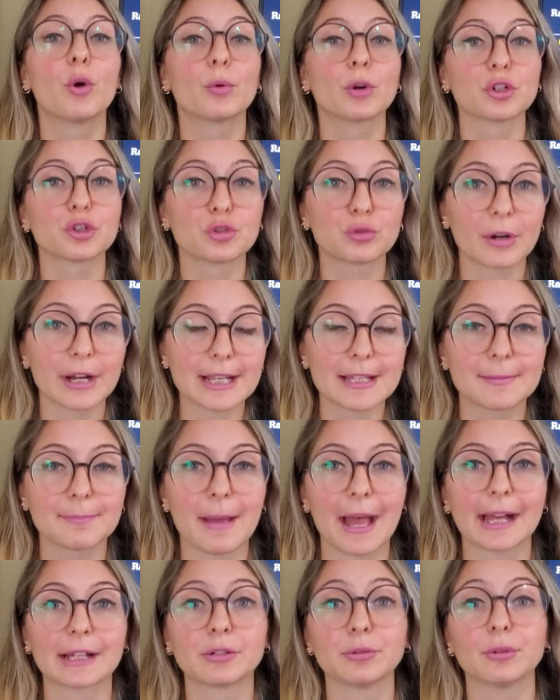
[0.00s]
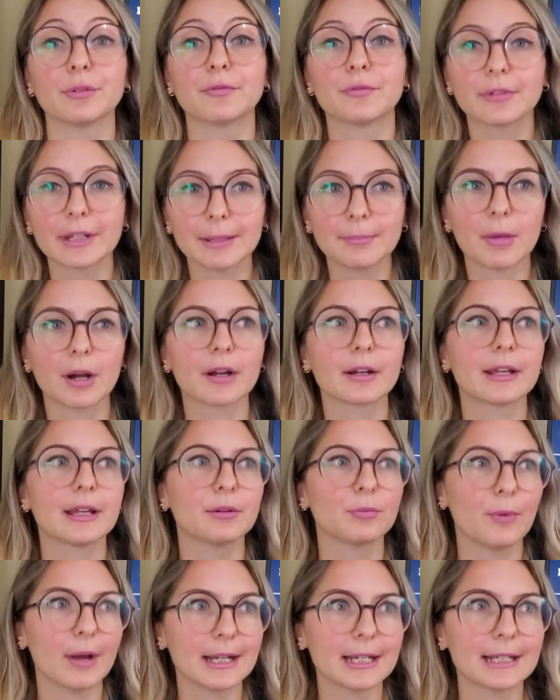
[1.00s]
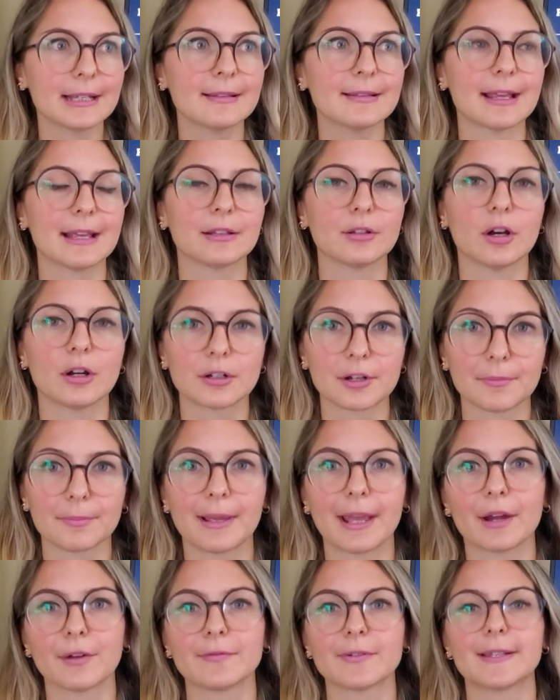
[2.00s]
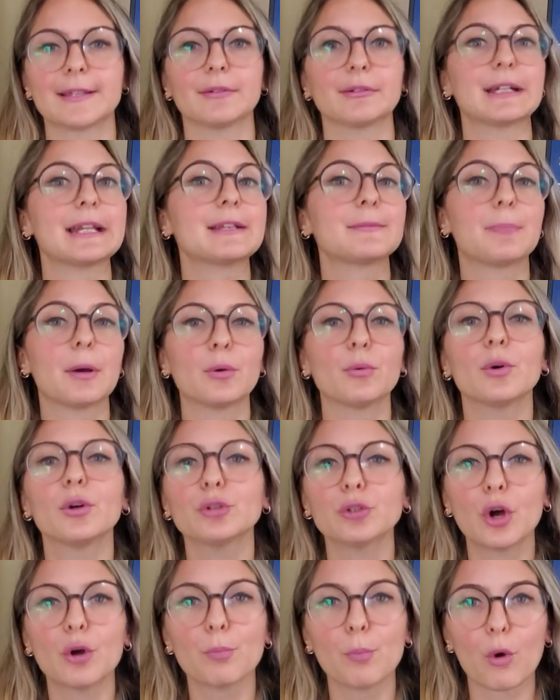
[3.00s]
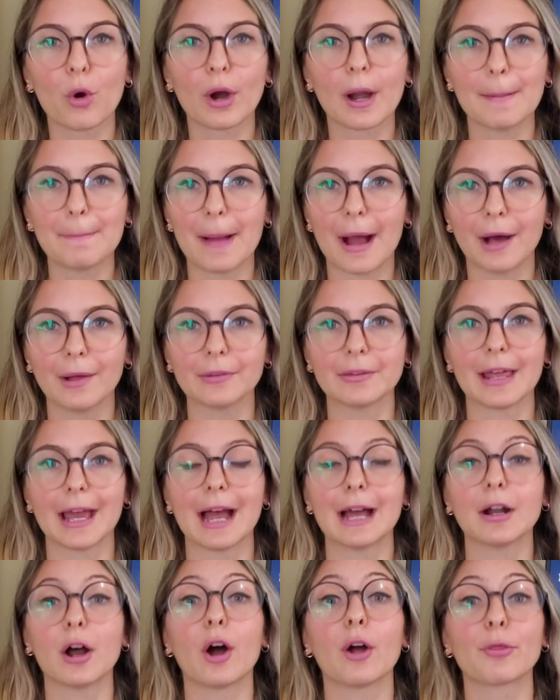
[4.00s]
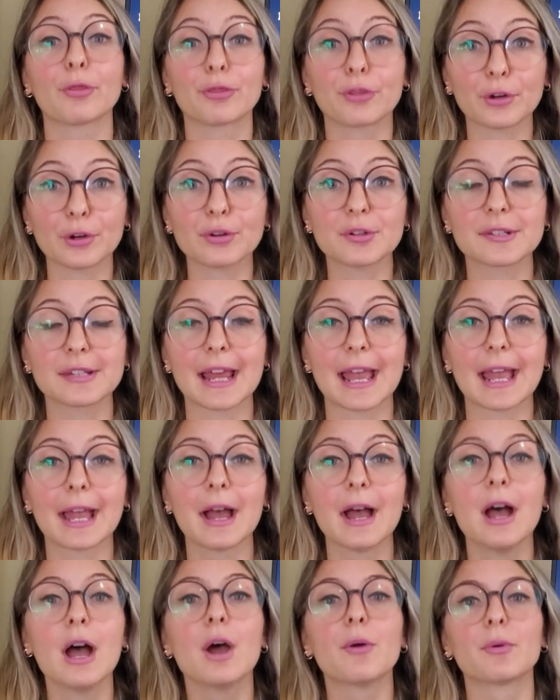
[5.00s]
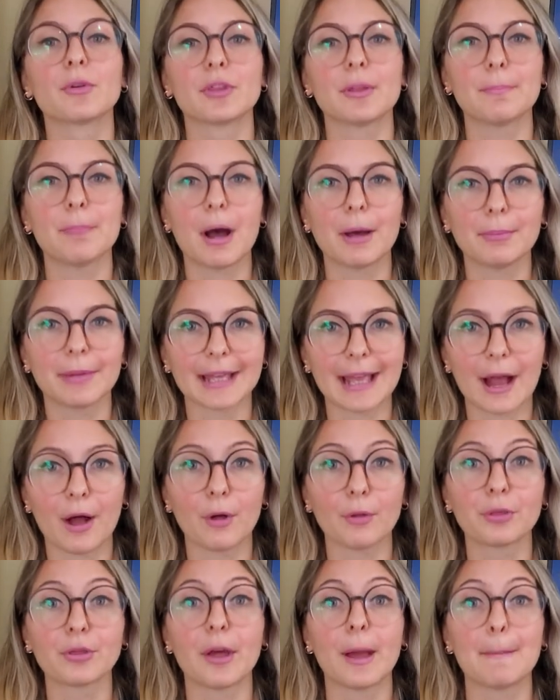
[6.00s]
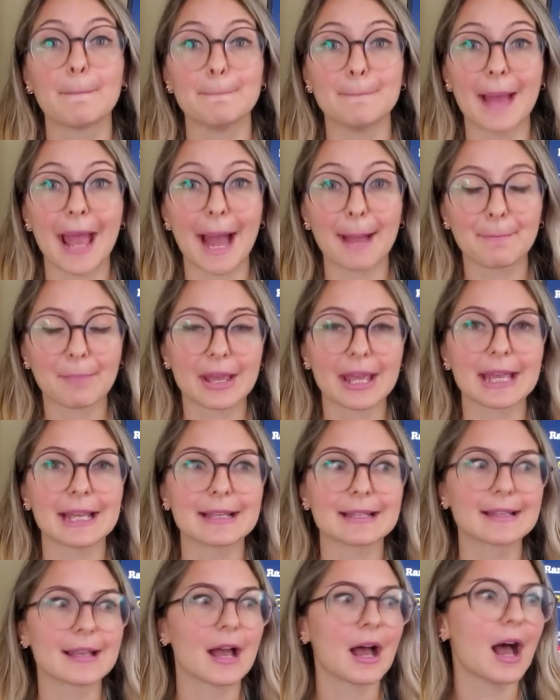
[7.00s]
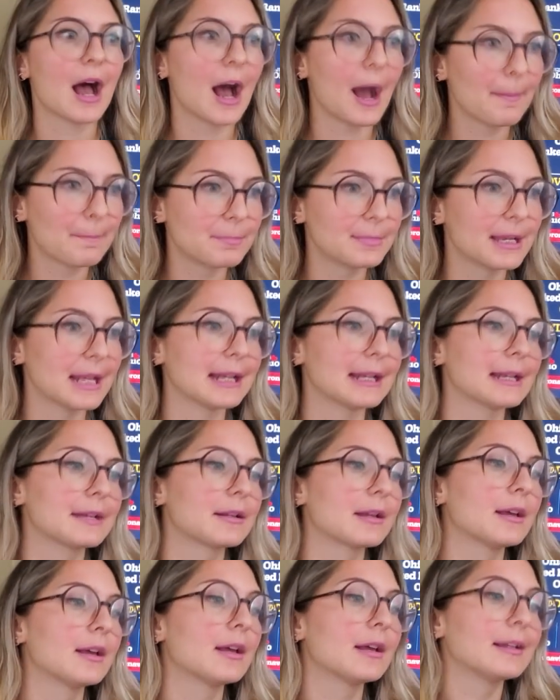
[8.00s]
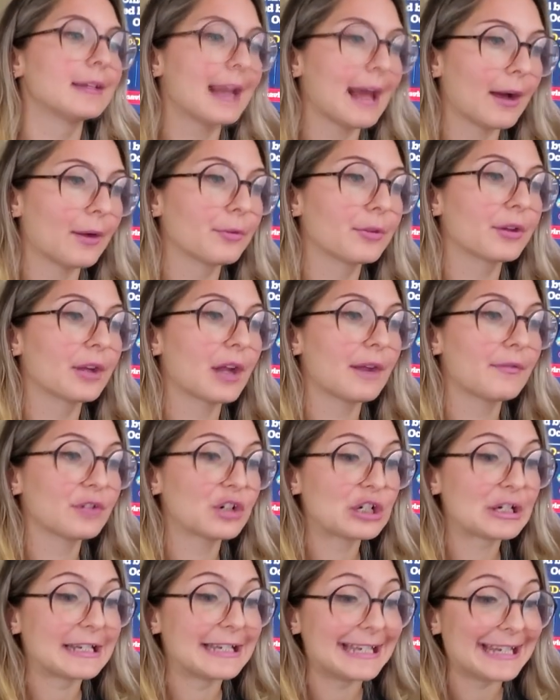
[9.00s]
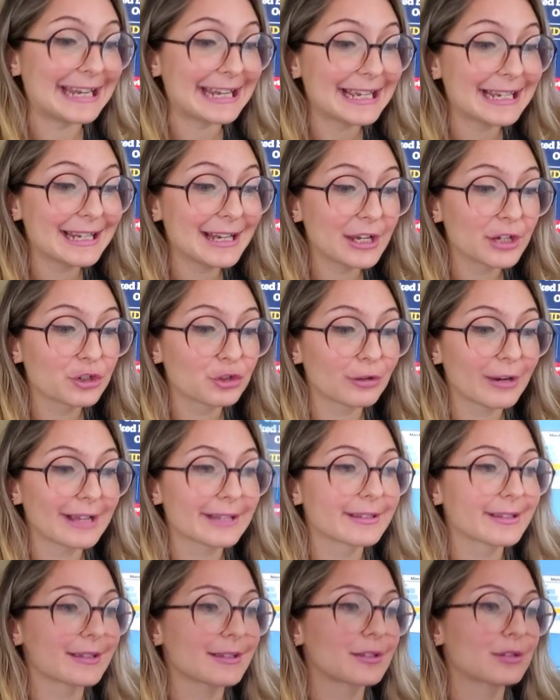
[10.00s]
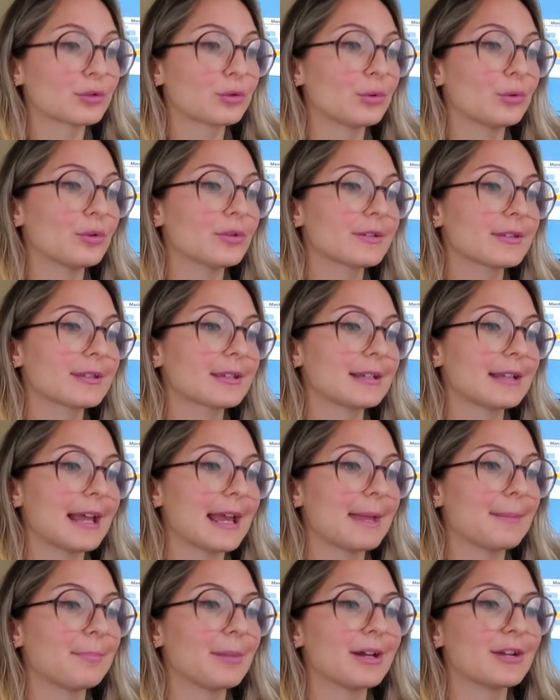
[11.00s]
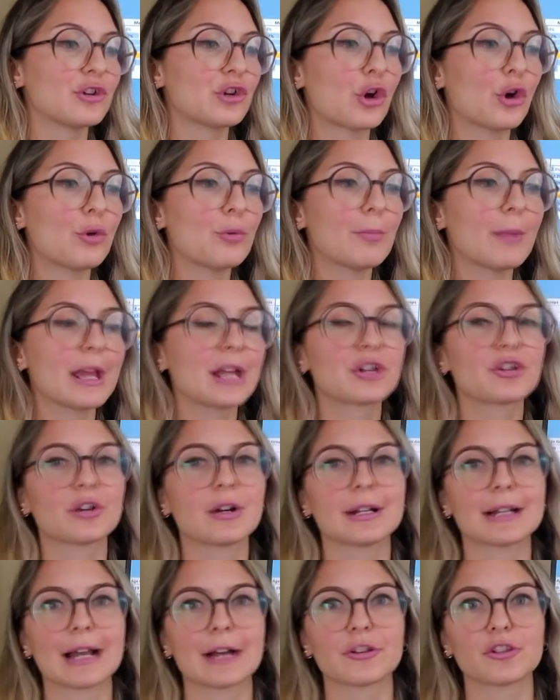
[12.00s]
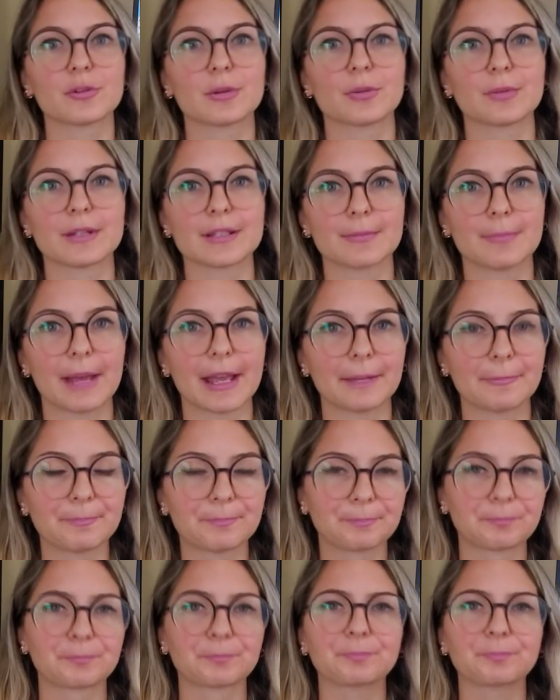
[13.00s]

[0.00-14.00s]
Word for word: were traced back to a flea market, weddings, and long-term care facilities, but we'll know more about that on Thursday when the public health map is updated. Now, the governor did address schools today, but no major announcement was made.